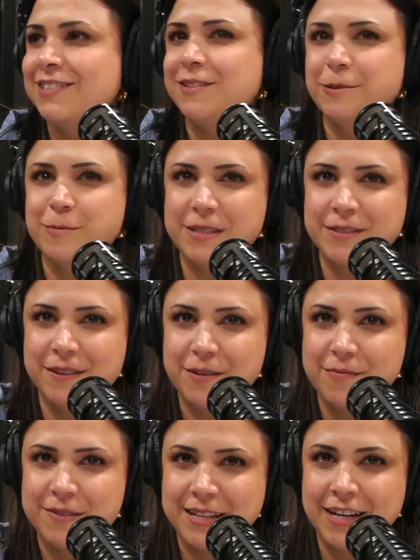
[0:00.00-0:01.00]
those specific
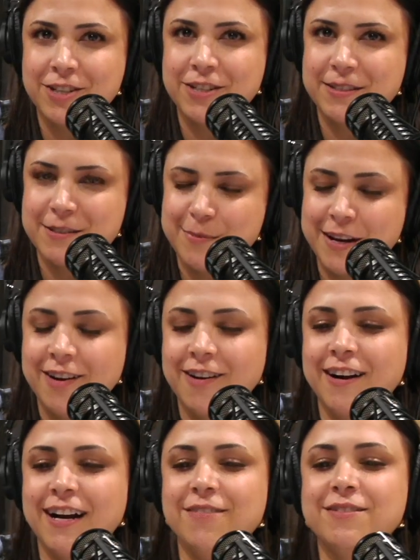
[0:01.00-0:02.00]
sections,
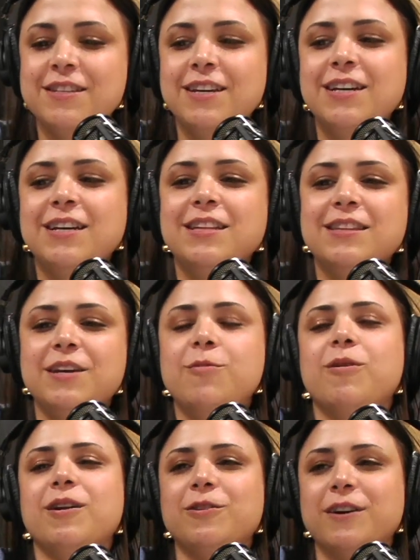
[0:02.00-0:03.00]
paragraphs that you
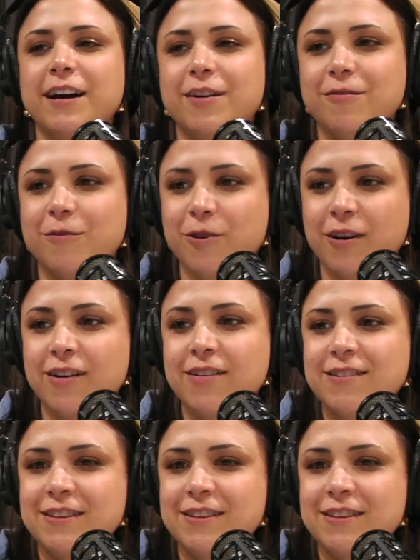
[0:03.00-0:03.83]
want to look out for.